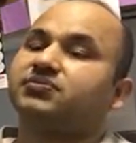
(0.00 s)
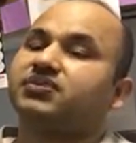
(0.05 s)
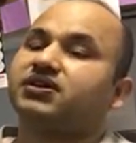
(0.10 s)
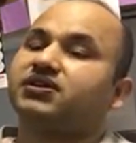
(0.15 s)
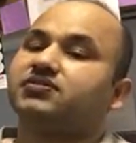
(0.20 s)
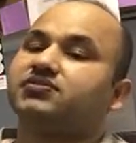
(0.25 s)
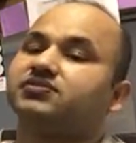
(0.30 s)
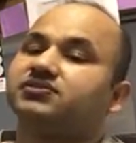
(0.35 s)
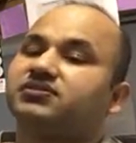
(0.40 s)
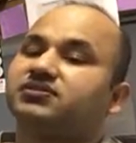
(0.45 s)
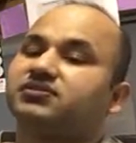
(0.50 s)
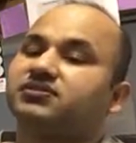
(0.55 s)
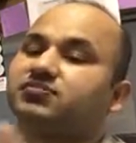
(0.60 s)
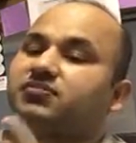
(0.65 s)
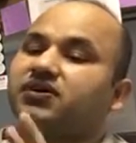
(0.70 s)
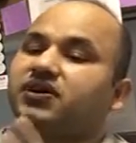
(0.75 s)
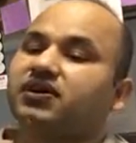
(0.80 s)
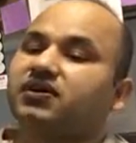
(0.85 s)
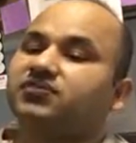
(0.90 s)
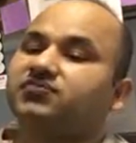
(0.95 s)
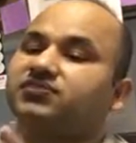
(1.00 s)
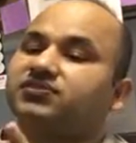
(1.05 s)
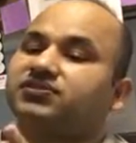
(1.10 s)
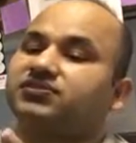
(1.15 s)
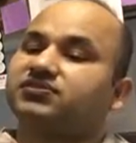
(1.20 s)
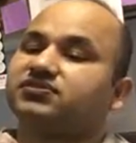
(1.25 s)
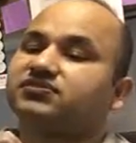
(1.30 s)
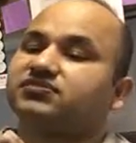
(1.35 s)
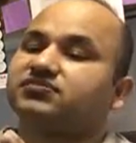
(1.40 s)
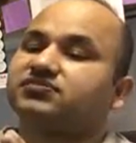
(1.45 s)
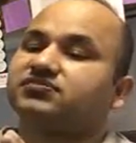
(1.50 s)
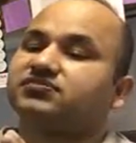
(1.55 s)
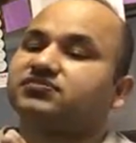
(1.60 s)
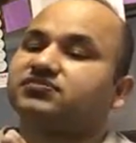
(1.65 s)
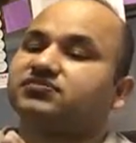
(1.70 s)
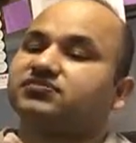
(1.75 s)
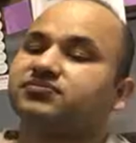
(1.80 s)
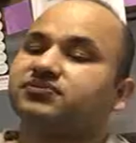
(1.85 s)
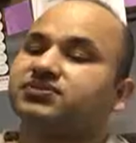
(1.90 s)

by using the paraffin